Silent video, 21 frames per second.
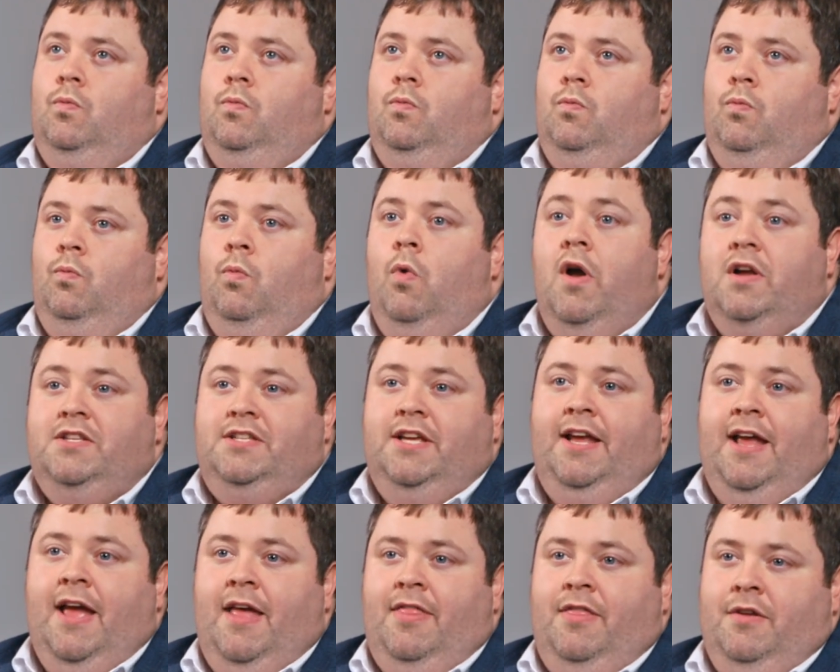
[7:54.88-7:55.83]
work
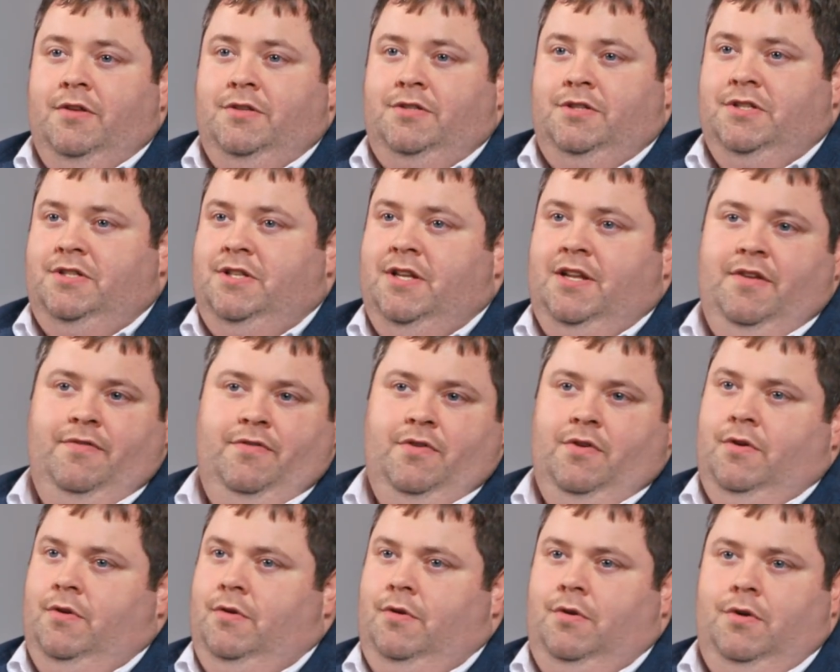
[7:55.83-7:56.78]
together to
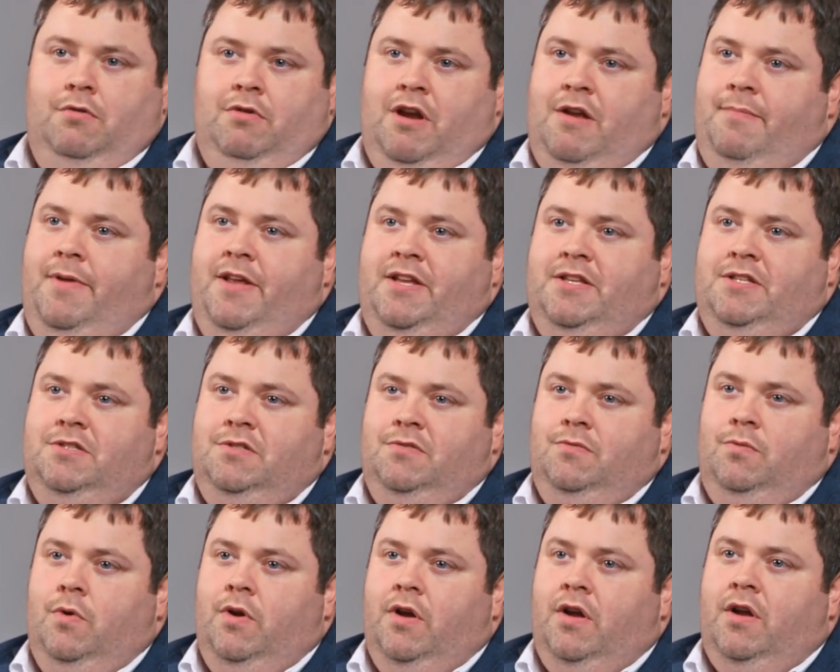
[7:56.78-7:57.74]
deliver great pieces of
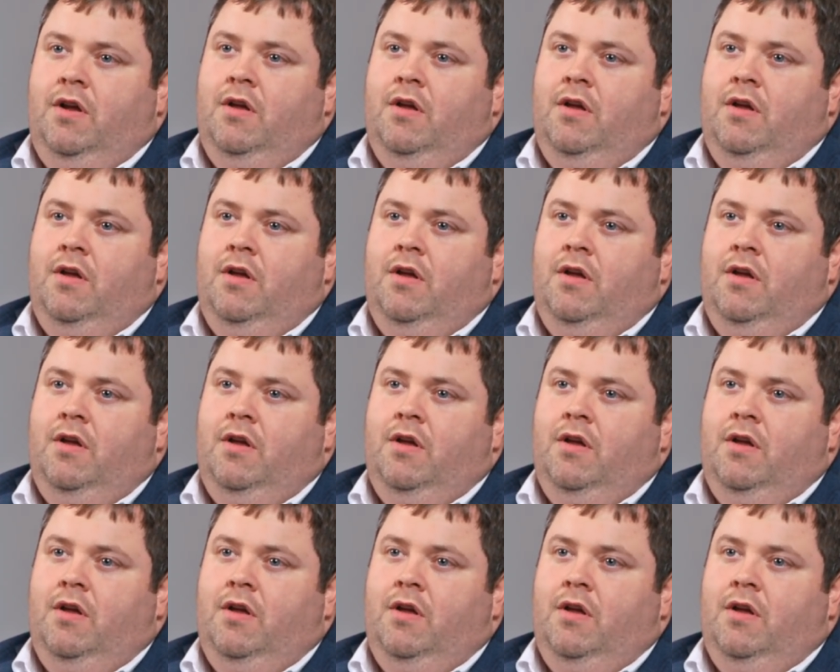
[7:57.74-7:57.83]
work.